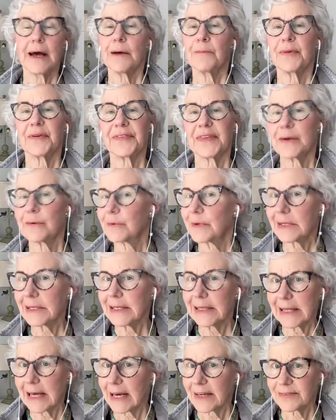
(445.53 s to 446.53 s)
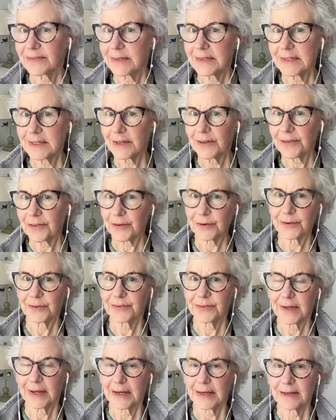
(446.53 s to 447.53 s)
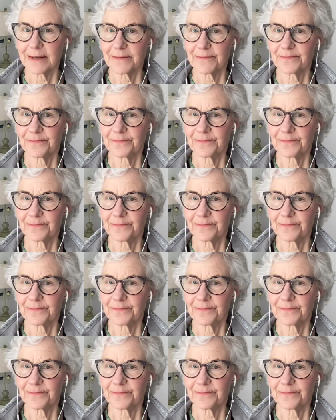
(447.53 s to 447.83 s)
but they really last until Thursday